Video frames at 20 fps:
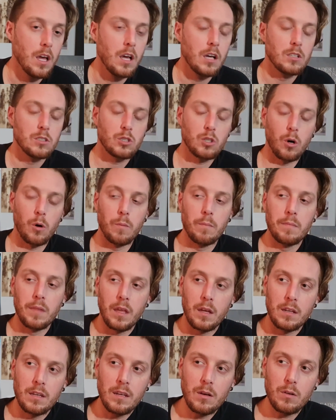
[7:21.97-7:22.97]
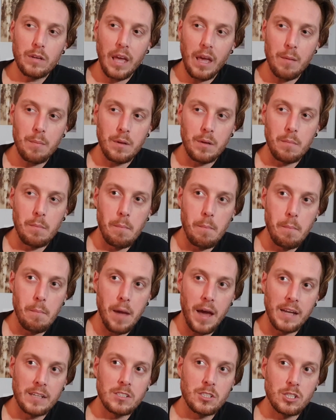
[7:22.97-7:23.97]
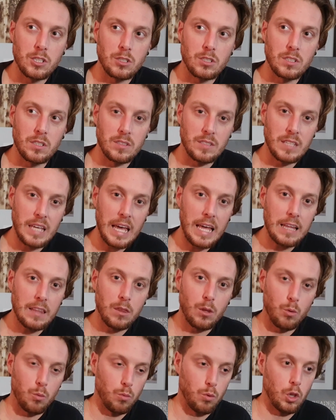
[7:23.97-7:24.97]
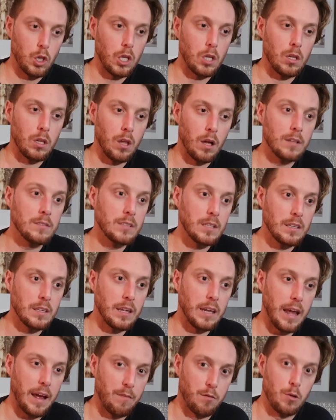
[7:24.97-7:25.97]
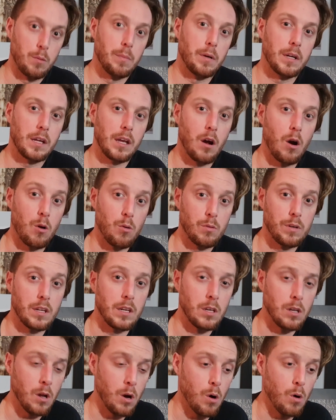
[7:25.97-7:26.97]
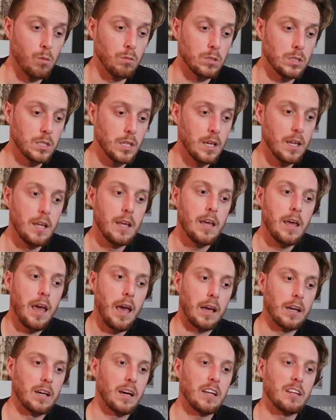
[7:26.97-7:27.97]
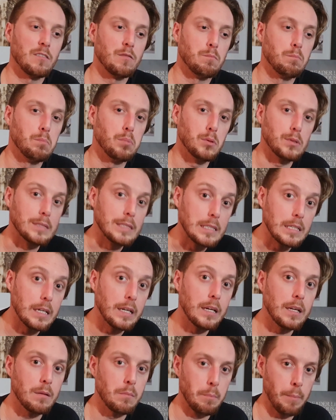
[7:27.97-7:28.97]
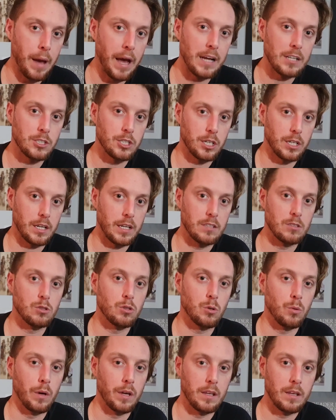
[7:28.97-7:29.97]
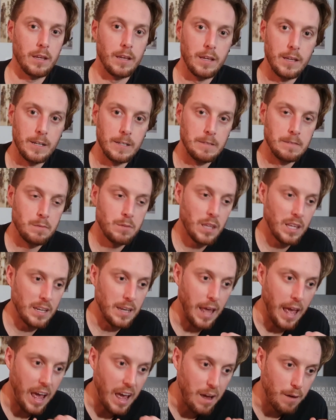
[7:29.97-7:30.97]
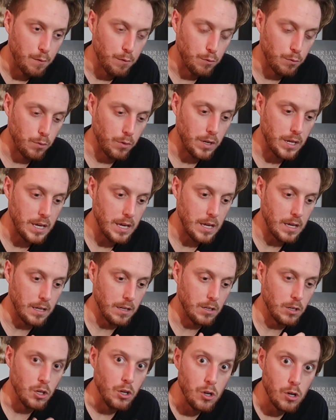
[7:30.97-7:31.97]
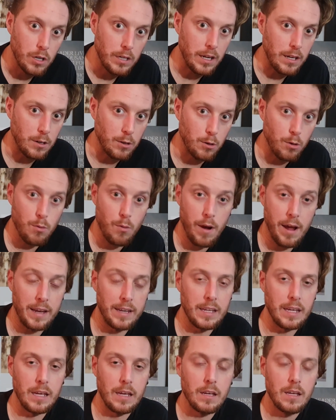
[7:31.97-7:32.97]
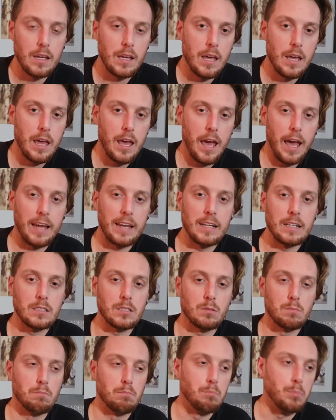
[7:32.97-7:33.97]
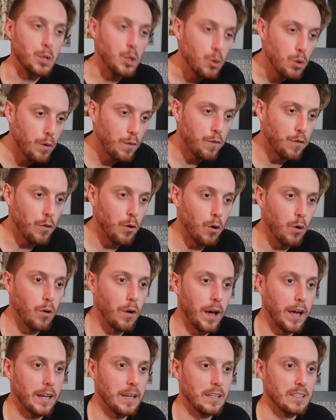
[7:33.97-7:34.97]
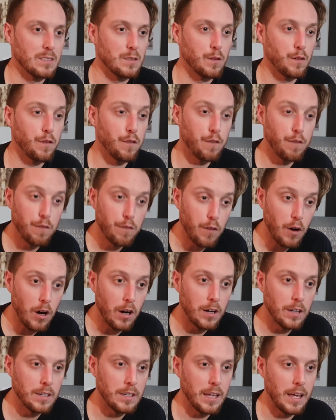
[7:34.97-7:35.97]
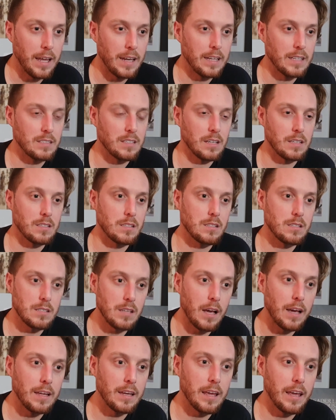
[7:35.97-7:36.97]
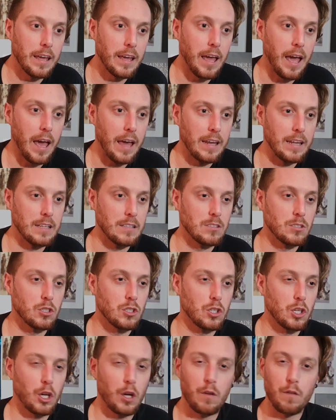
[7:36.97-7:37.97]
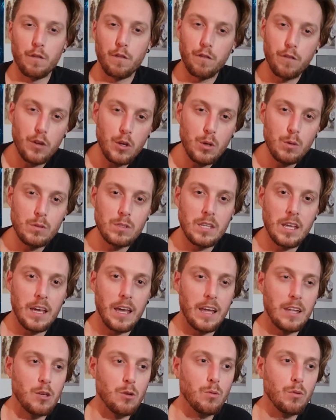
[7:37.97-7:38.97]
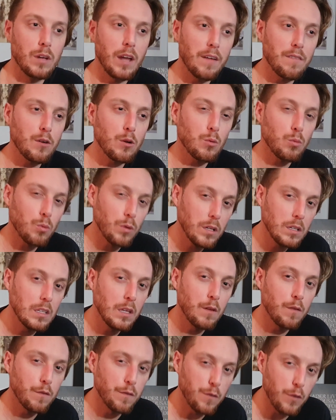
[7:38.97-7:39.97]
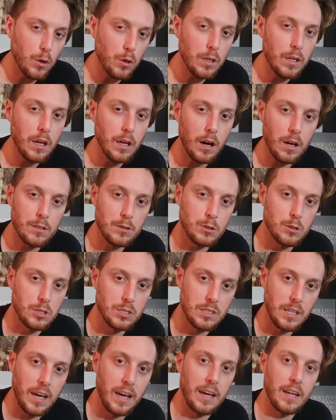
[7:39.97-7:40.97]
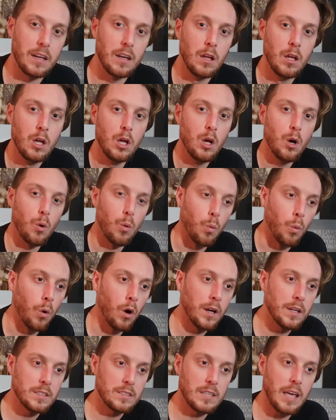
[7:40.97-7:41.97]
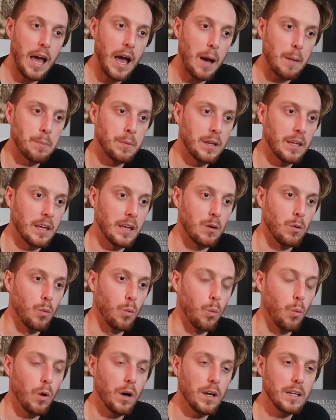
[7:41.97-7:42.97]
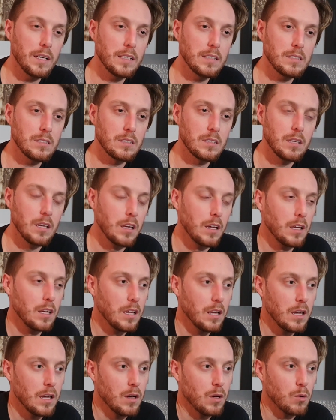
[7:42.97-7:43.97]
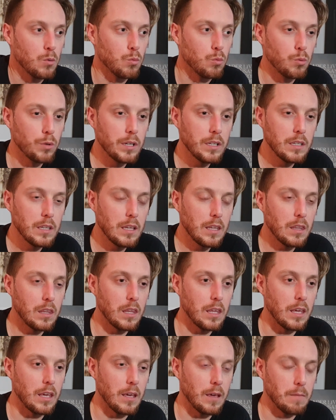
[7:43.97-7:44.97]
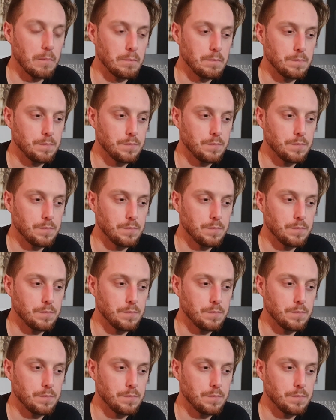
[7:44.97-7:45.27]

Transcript: So Neil Gaiman manages to take the London that everybody already knows and kind of bleed magic into it in every nook and cranny. And it's beautiful and it's fun and it's exciting and it's confusing, and you never really fully understand what is happening and what is really